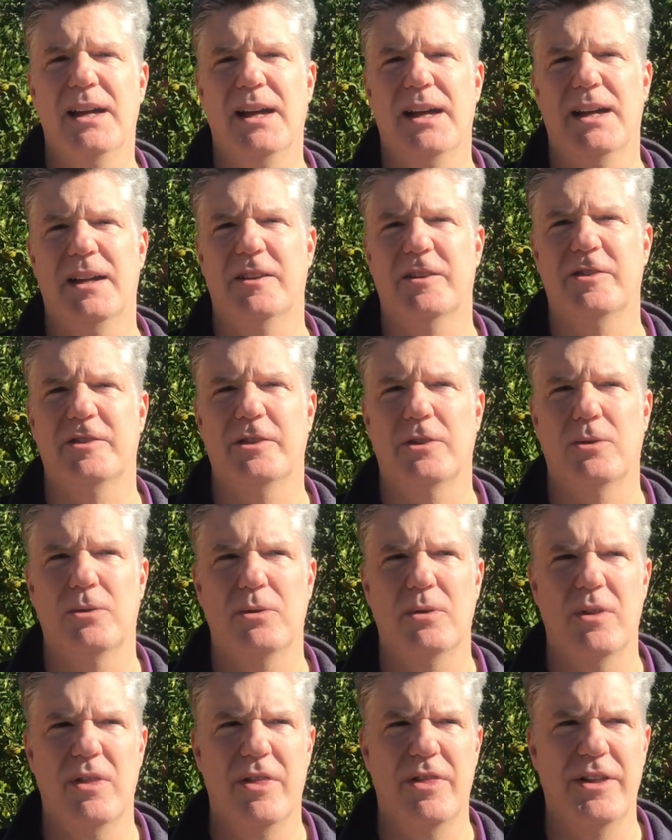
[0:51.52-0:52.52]
And
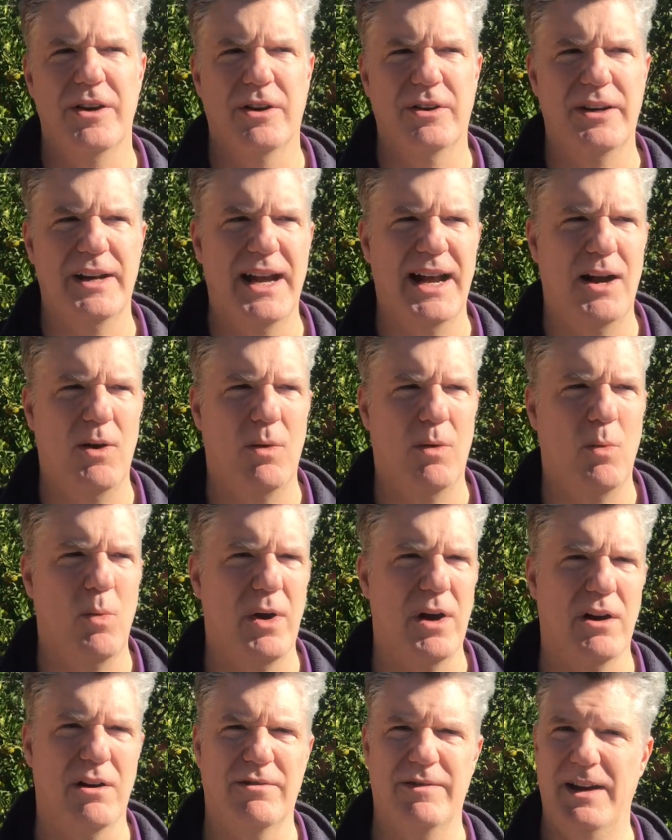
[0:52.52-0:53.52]
so they're now
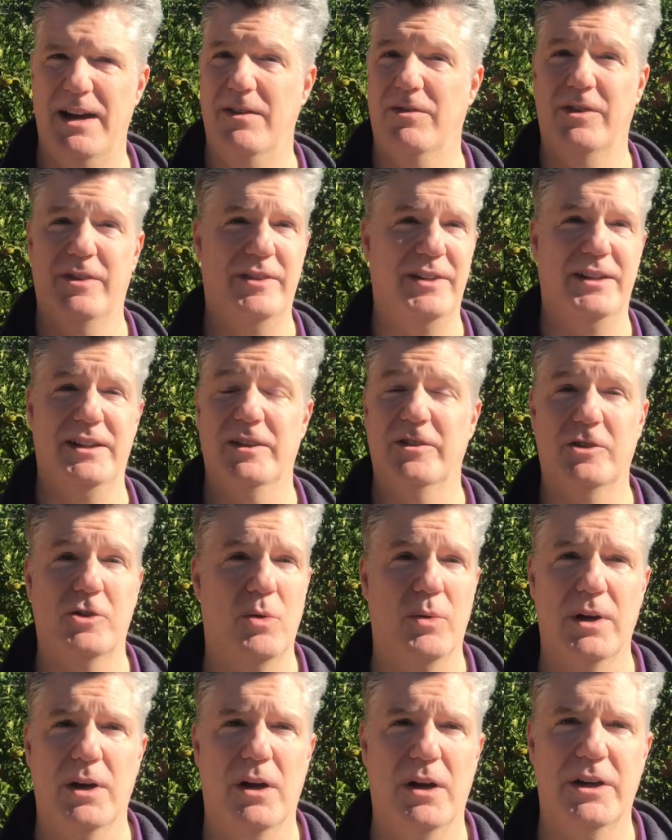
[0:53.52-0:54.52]
aware of everything that's
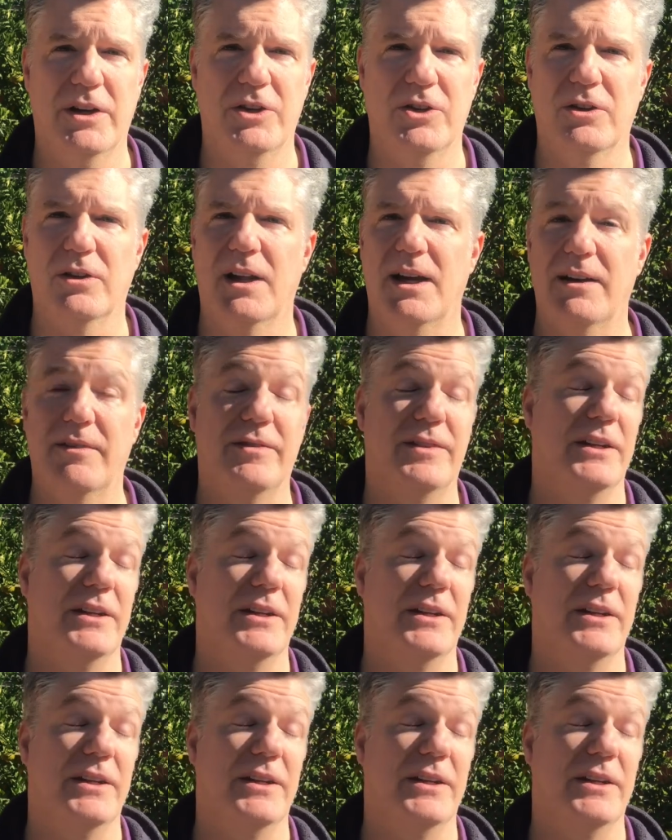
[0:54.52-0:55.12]
going on in your life.